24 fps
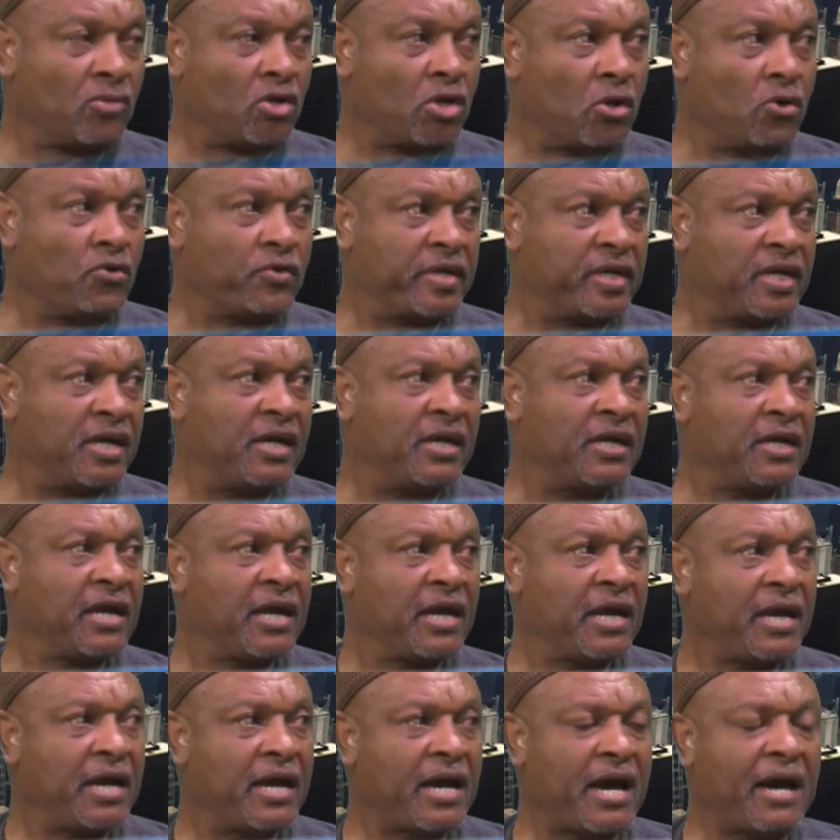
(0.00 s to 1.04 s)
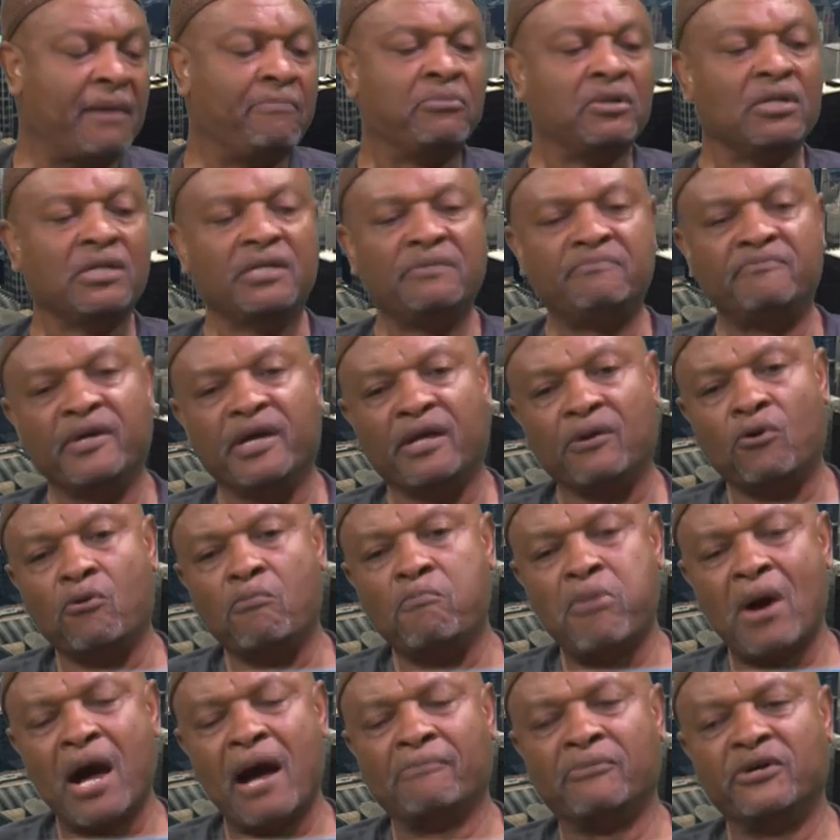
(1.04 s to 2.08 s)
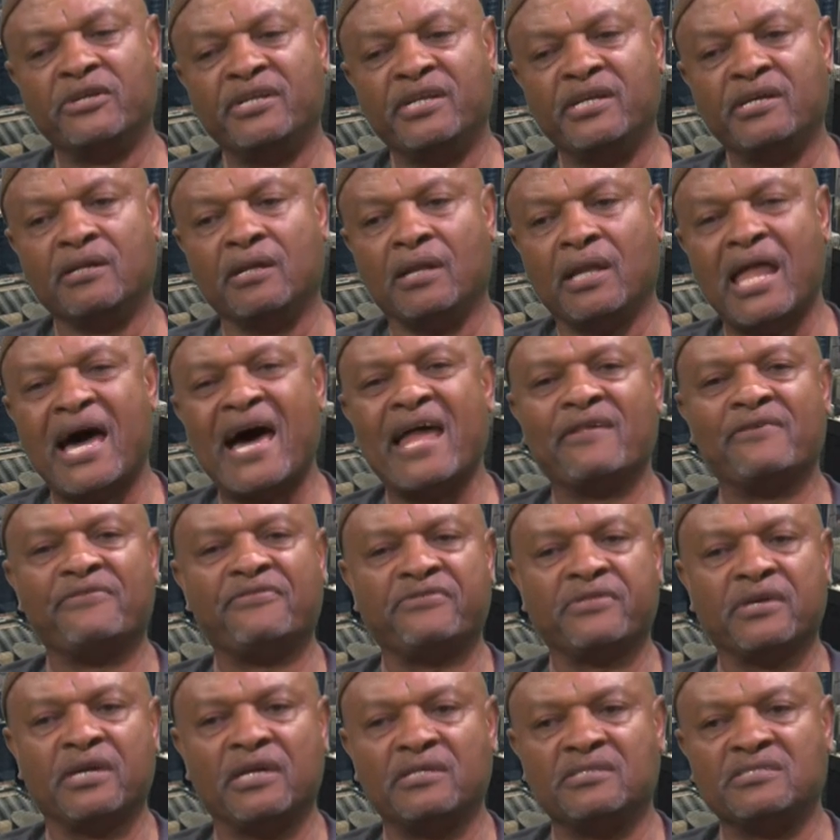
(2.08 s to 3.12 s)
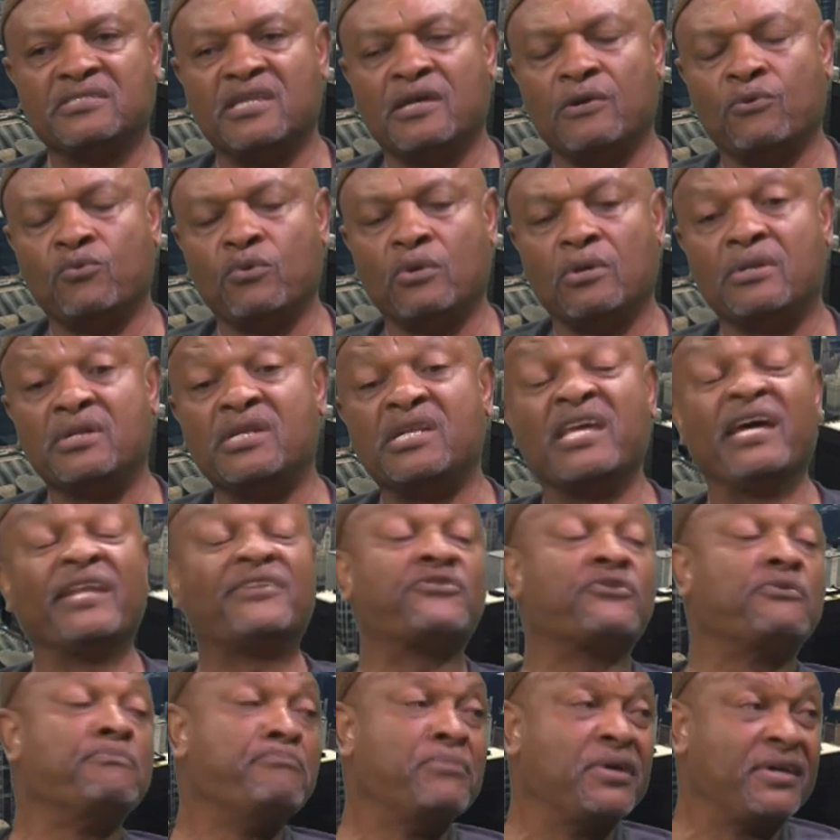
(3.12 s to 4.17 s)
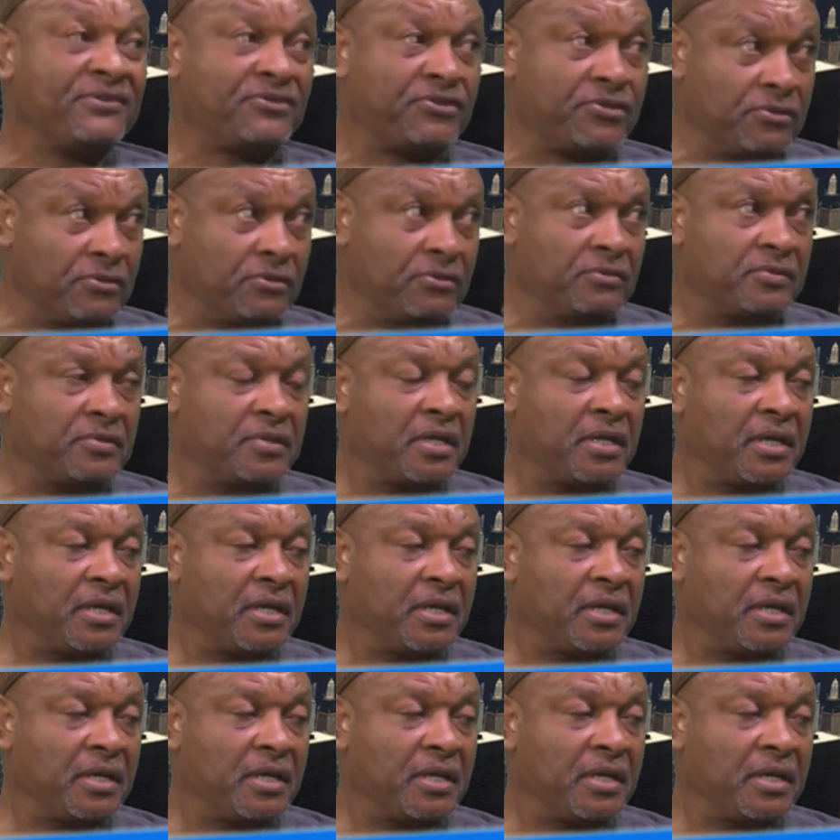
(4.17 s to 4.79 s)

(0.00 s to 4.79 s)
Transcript: Libya, okay? Man. I believe that Obama did a lot of things that were detrimental